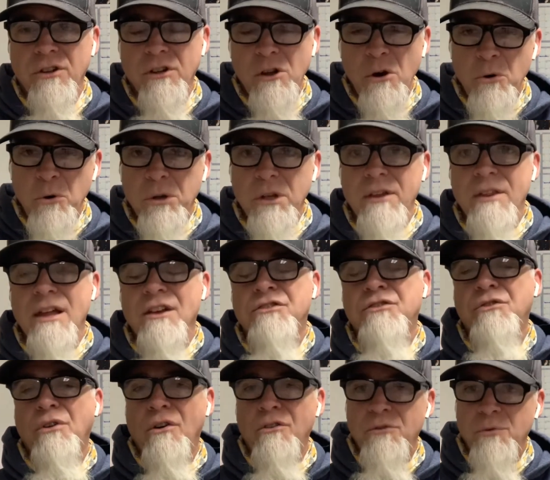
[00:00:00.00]
locally that
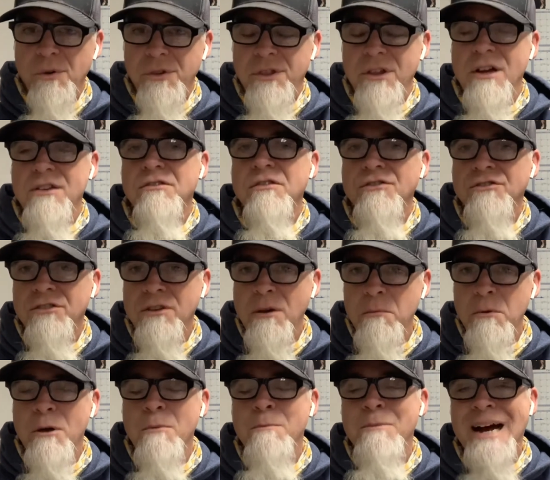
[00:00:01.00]
served with us in
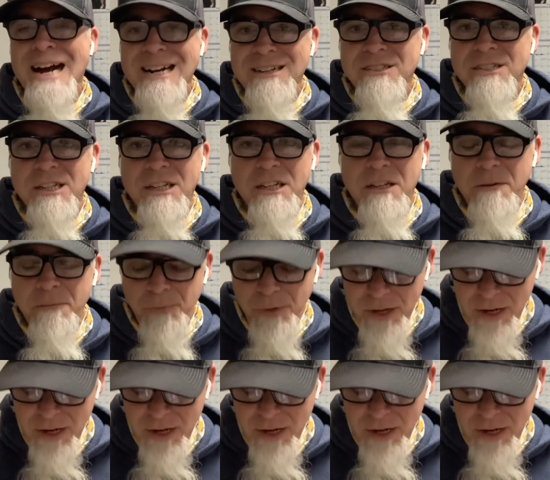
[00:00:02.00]
some capacity